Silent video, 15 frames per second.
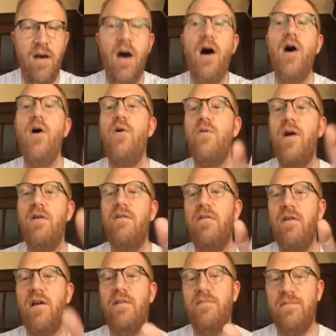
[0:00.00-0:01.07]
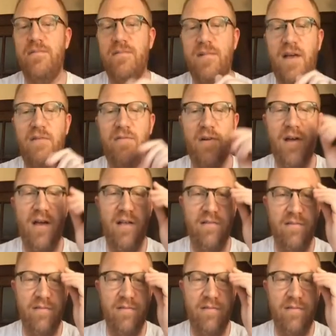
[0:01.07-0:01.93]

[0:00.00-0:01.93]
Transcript: oh, right. I forgot.